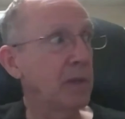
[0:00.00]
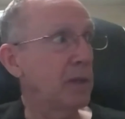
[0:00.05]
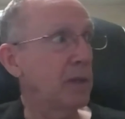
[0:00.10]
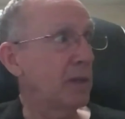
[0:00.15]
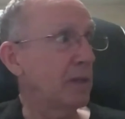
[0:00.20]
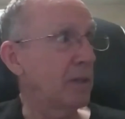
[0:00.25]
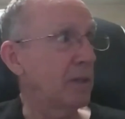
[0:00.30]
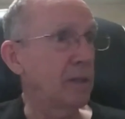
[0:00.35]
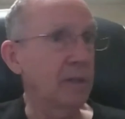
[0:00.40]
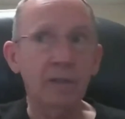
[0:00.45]

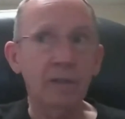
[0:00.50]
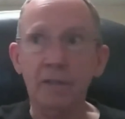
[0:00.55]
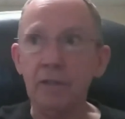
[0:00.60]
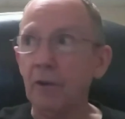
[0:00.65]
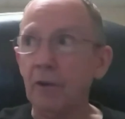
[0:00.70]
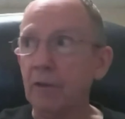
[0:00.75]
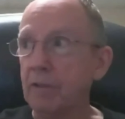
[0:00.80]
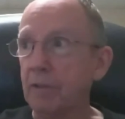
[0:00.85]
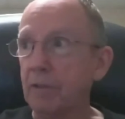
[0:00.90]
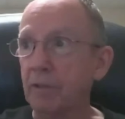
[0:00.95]
And then he
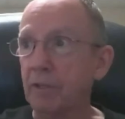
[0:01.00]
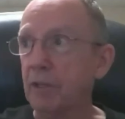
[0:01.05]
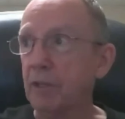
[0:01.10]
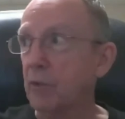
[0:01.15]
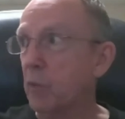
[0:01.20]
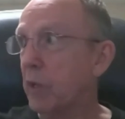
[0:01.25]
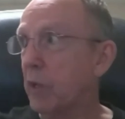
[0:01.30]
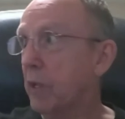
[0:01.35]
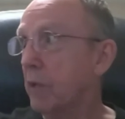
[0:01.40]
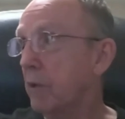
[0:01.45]
starts looking
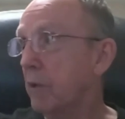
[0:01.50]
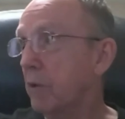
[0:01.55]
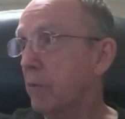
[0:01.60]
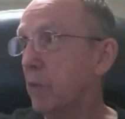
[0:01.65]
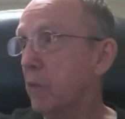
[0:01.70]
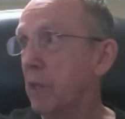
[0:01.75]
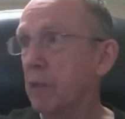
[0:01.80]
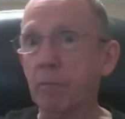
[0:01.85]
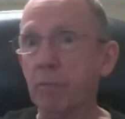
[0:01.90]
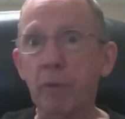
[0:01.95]

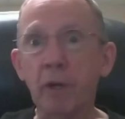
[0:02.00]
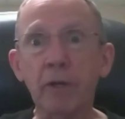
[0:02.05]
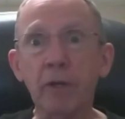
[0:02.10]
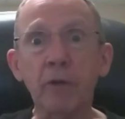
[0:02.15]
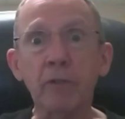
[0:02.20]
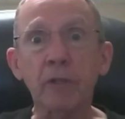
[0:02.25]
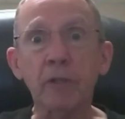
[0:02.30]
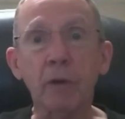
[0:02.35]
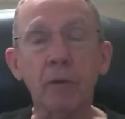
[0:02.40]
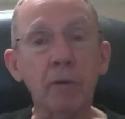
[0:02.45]
around. There are
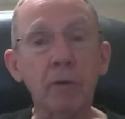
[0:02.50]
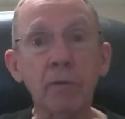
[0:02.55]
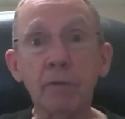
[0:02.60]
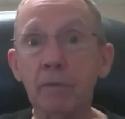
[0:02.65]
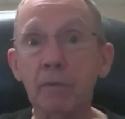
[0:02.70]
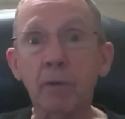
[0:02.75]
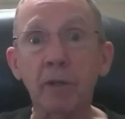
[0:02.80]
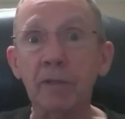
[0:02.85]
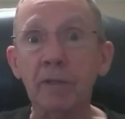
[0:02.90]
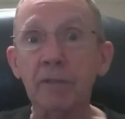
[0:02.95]
bunkers all over the
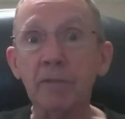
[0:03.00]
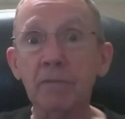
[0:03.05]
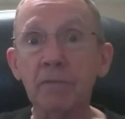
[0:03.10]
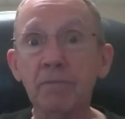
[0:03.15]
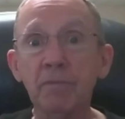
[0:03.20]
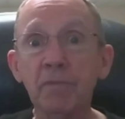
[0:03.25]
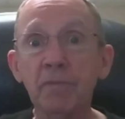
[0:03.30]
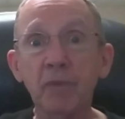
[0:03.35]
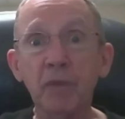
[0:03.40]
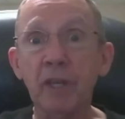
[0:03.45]
place.
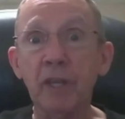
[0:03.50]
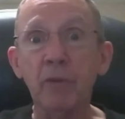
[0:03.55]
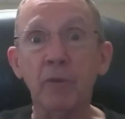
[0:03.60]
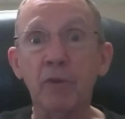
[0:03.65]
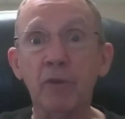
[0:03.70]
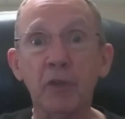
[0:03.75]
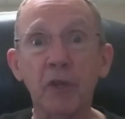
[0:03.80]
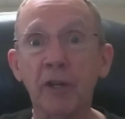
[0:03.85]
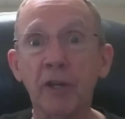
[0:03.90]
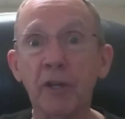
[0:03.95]
They were
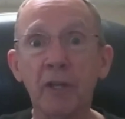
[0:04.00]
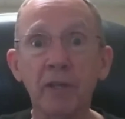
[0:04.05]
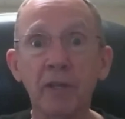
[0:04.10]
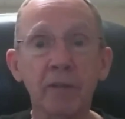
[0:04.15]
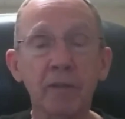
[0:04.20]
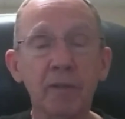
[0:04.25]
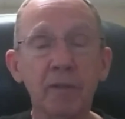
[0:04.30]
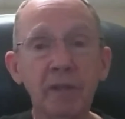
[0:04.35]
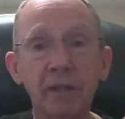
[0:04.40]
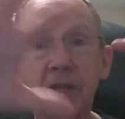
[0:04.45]
dug
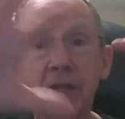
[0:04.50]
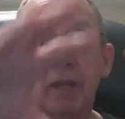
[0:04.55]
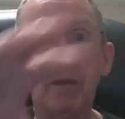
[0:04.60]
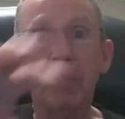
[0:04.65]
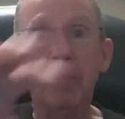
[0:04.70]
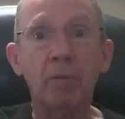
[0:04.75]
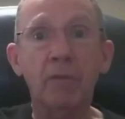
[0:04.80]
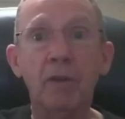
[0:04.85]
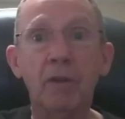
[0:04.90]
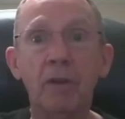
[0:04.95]
in,
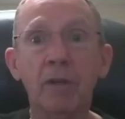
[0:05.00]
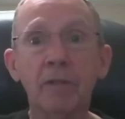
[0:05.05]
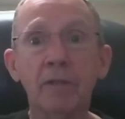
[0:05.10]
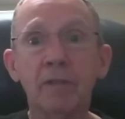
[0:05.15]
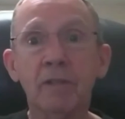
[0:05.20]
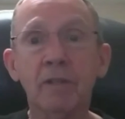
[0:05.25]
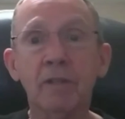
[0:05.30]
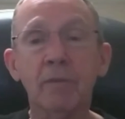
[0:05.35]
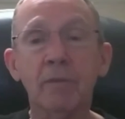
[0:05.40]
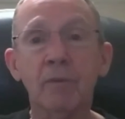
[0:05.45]
camouflage,
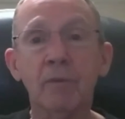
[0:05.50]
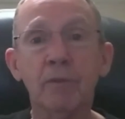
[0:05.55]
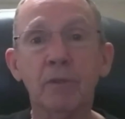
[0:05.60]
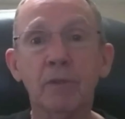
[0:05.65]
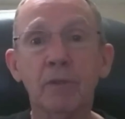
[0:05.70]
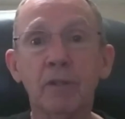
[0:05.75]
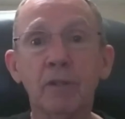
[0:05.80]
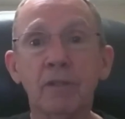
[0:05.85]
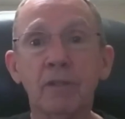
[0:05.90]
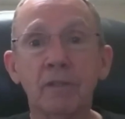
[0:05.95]
covered.
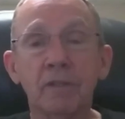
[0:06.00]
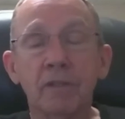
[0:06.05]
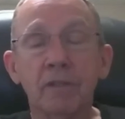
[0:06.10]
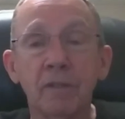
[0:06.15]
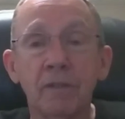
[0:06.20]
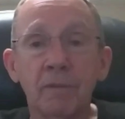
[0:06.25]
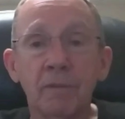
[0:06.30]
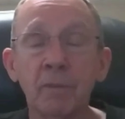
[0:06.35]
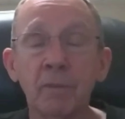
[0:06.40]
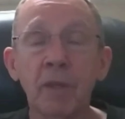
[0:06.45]
You couldn't
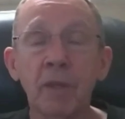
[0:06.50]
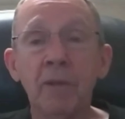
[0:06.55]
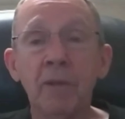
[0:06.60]
see them.